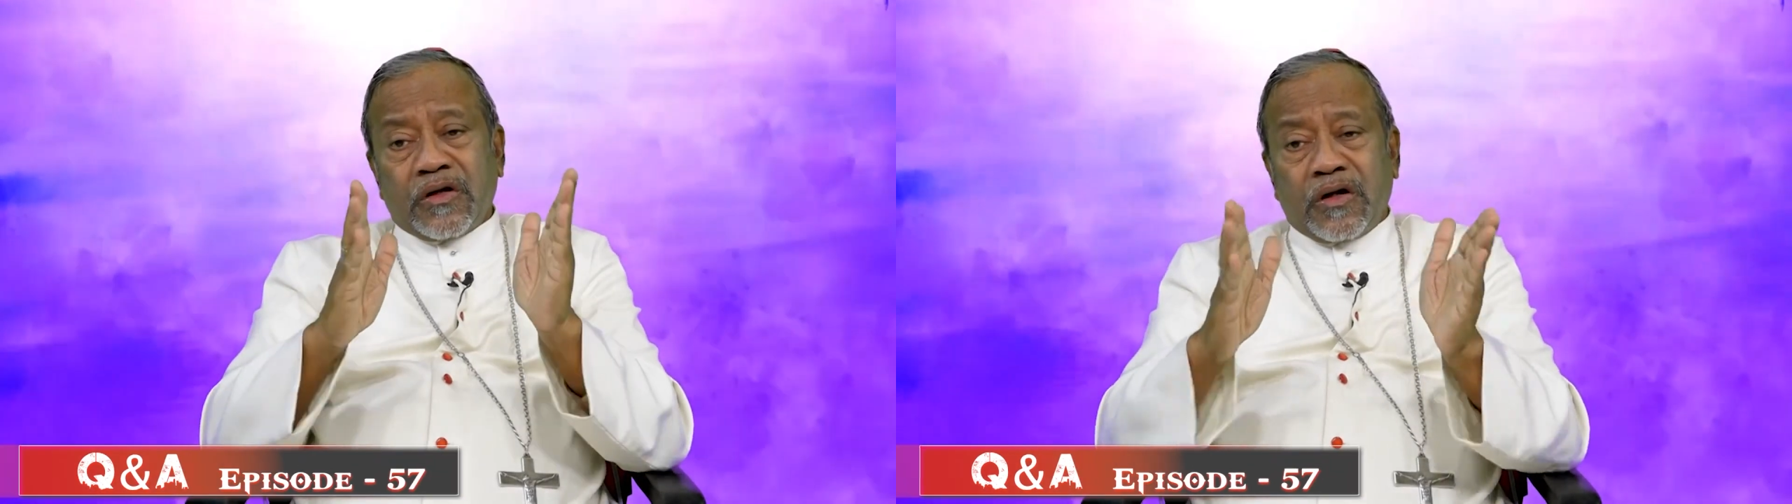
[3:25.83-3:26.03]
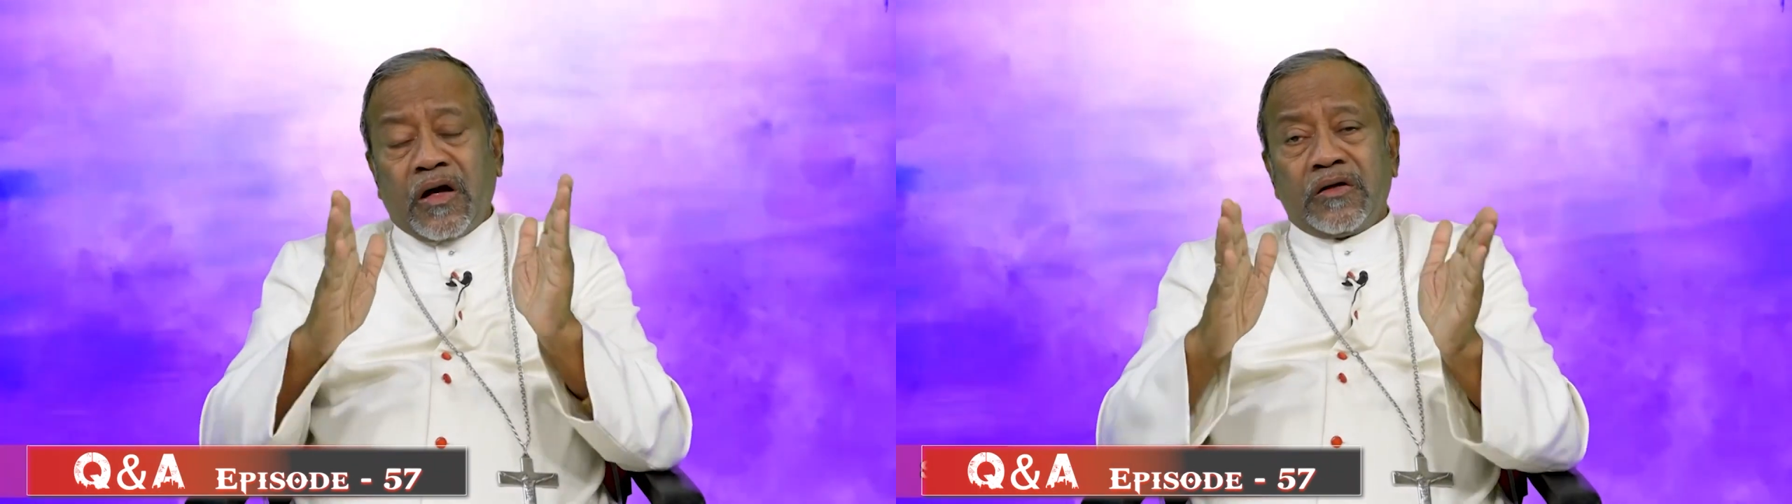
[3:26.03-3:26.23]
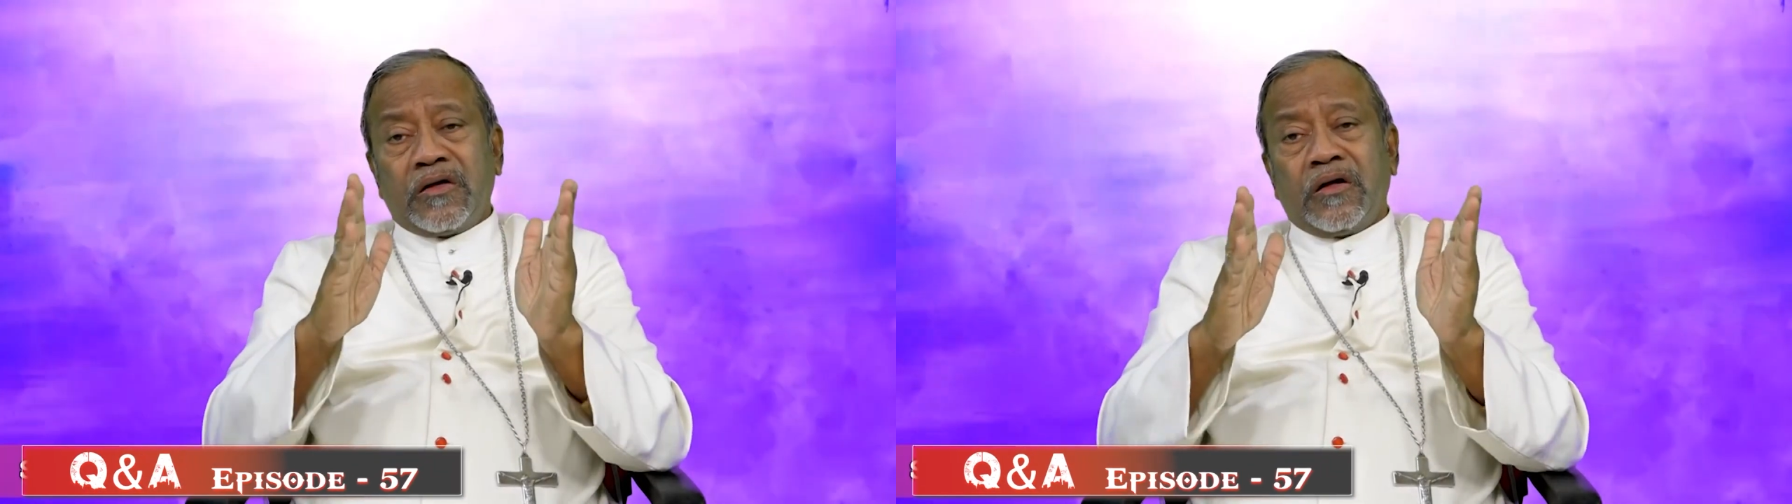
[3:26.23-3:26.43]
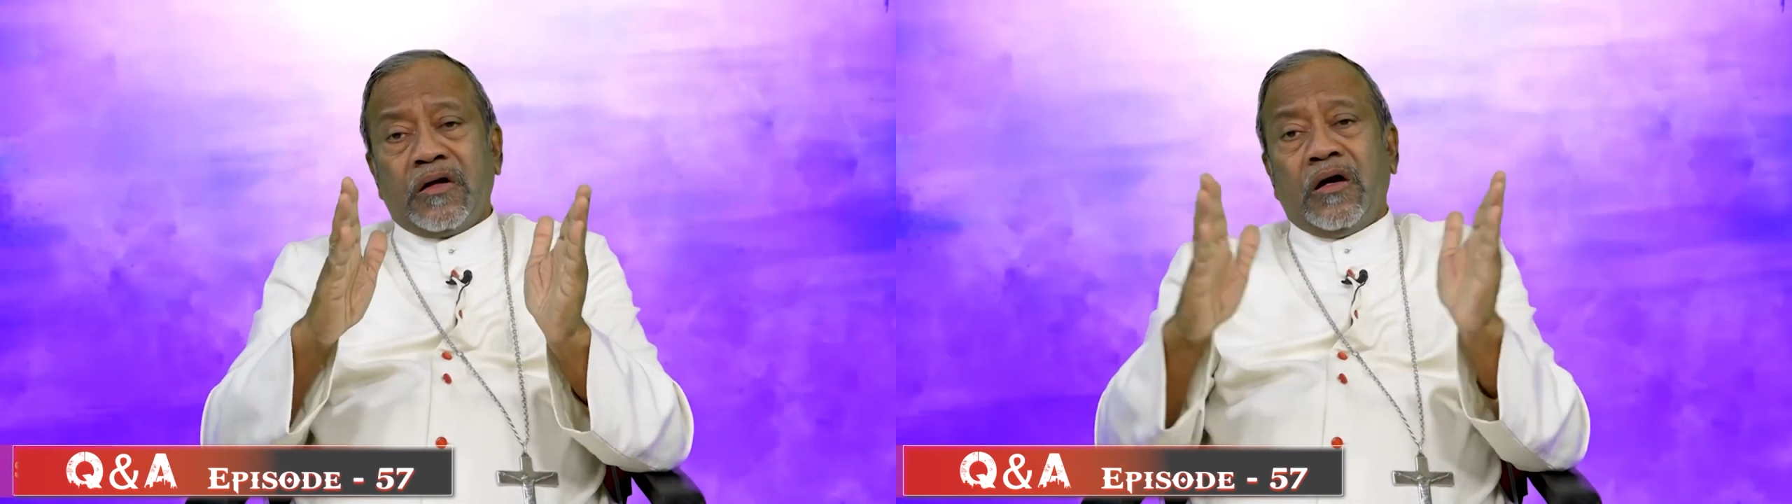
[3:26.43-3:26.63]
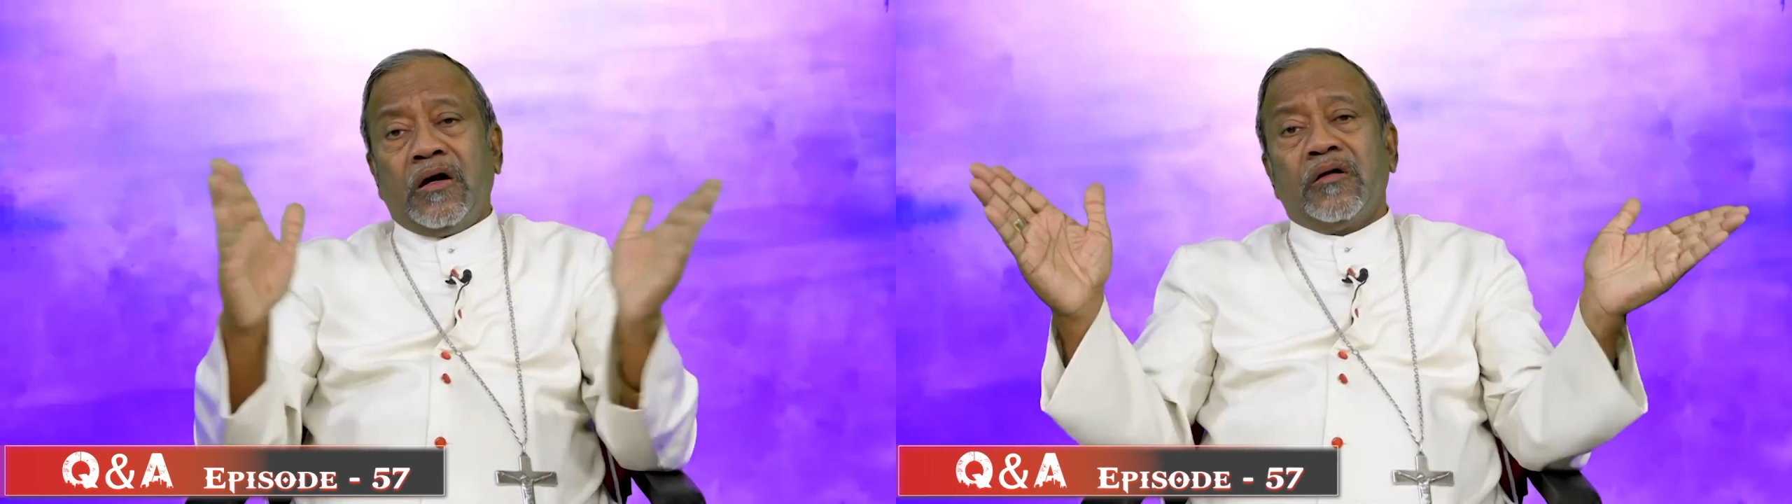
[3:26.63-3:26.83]
cut
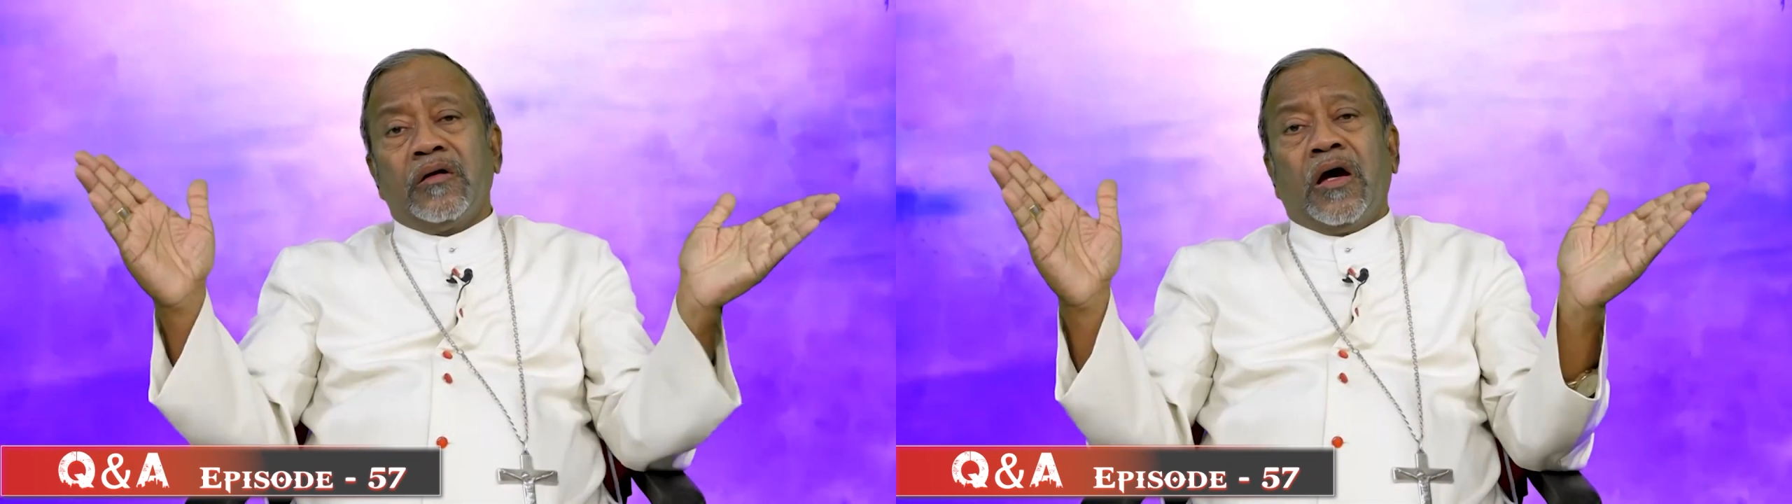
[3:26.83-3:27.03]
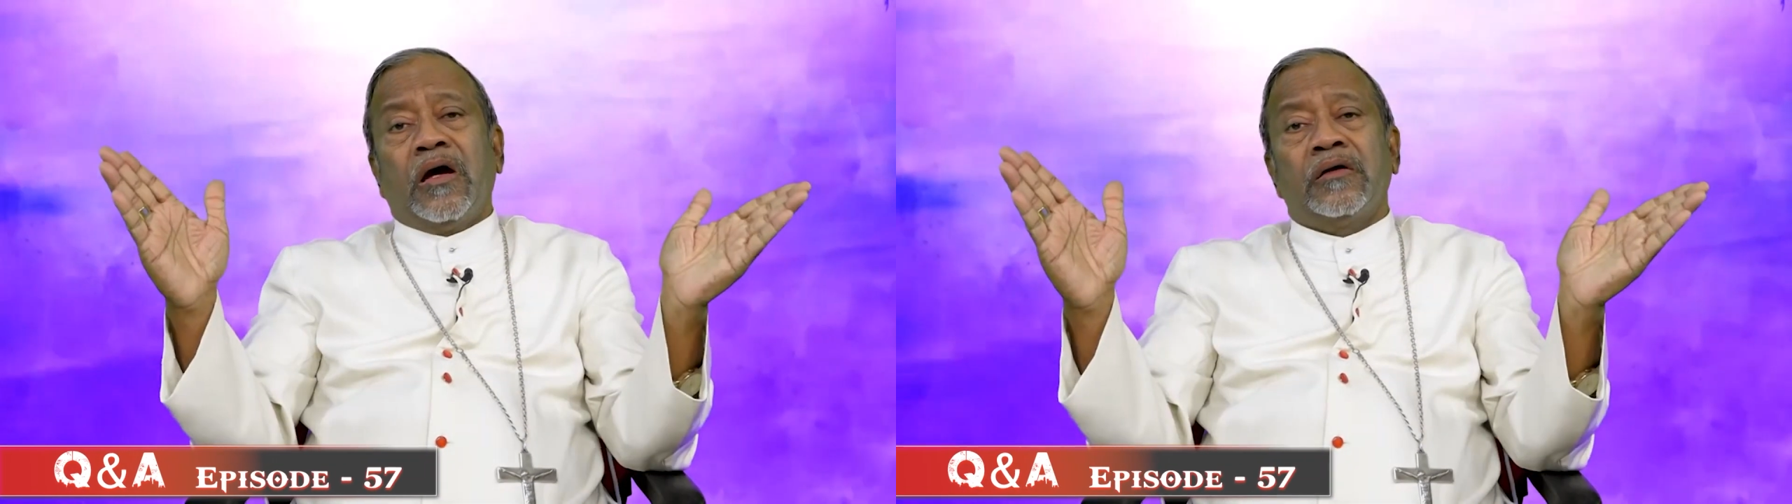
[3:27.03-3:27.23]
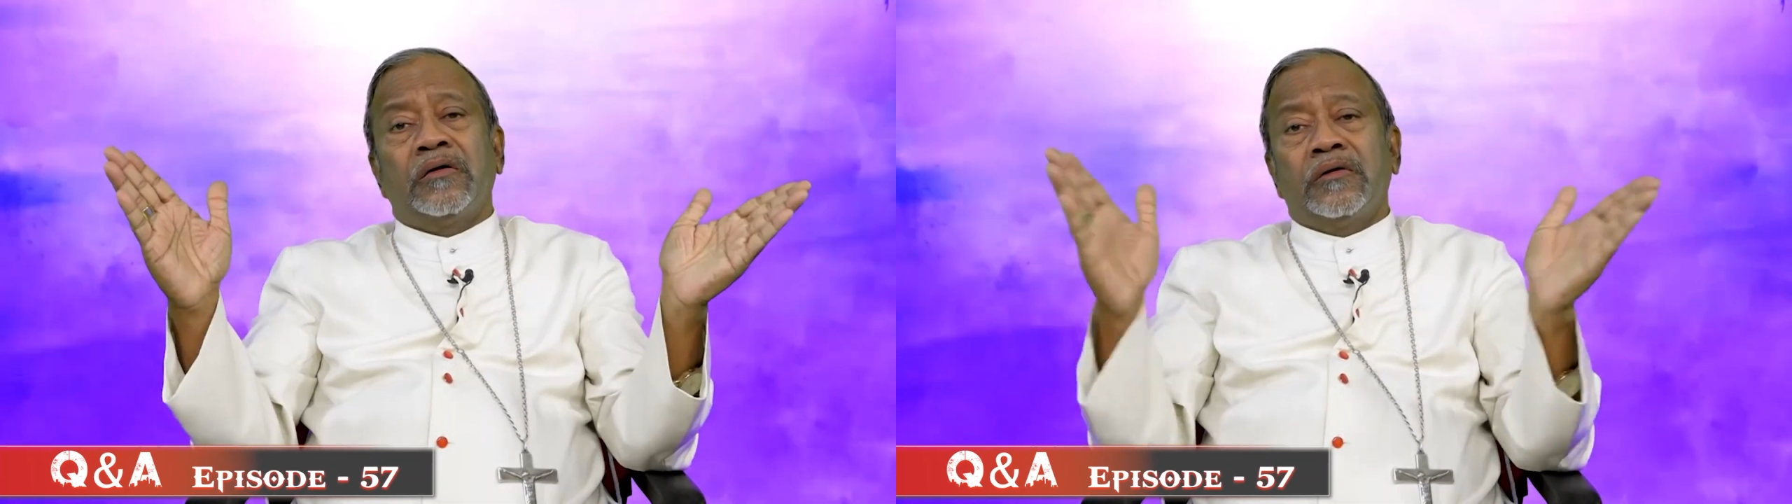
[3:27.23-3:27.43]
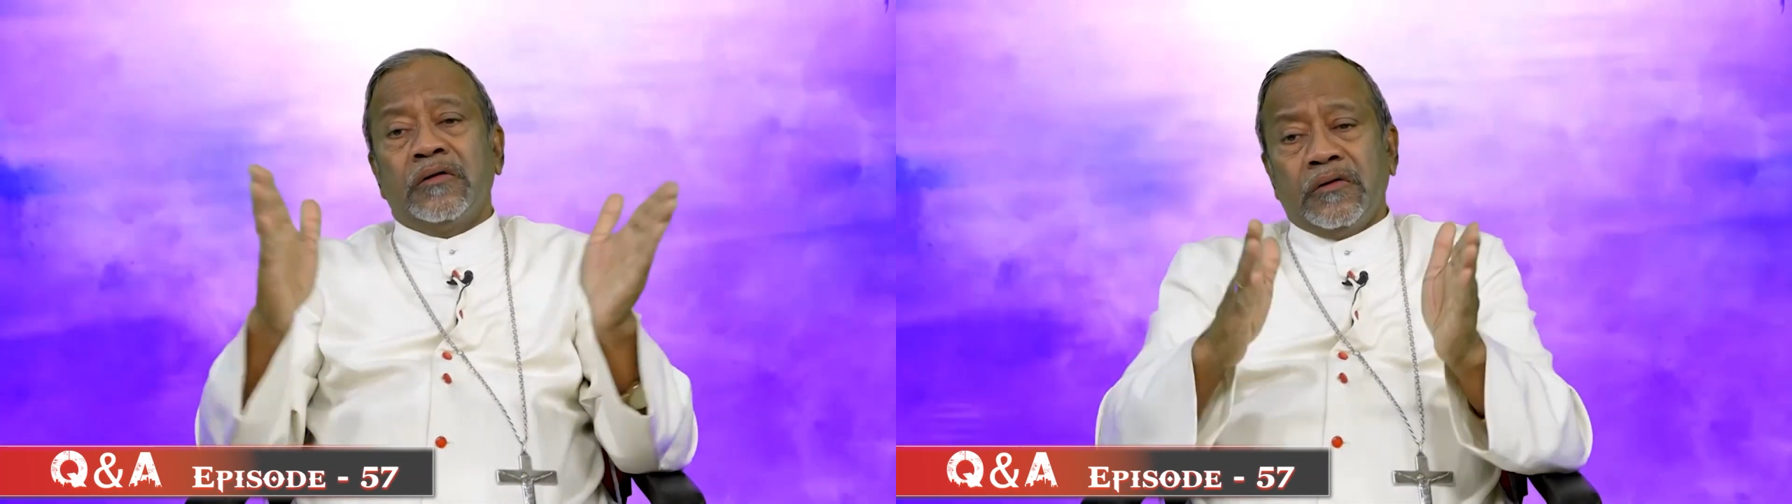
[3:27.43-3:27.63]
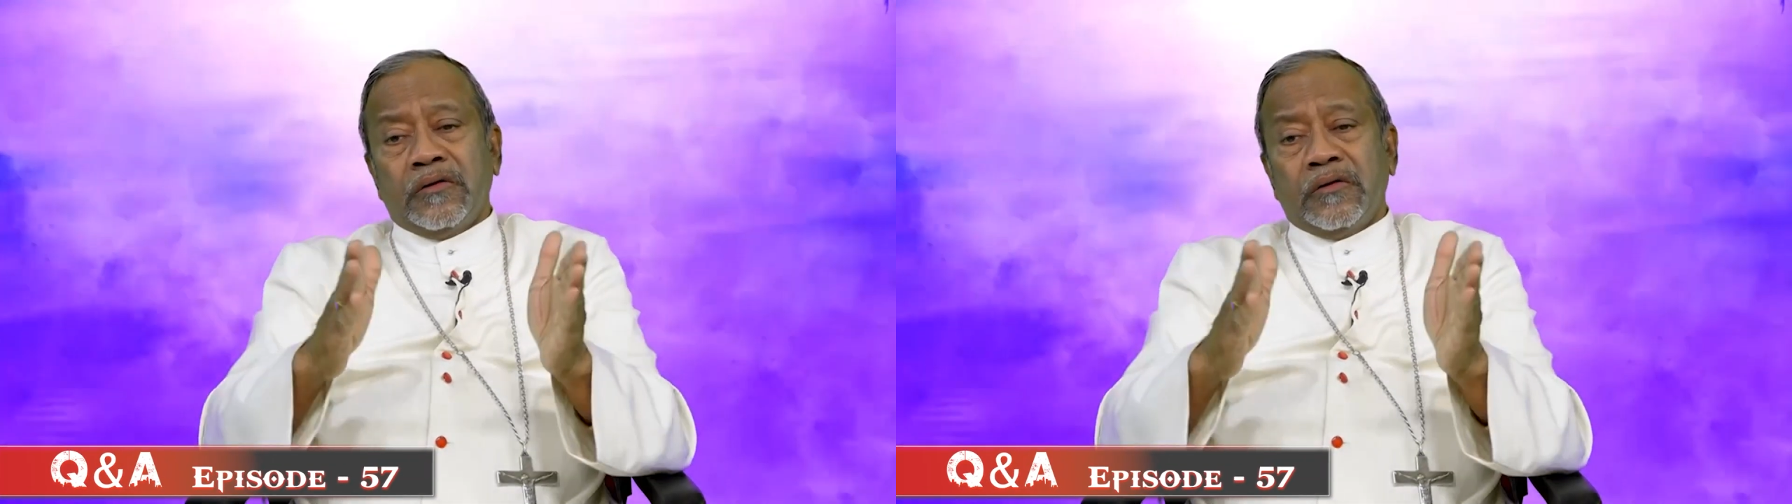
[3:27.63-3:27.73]
and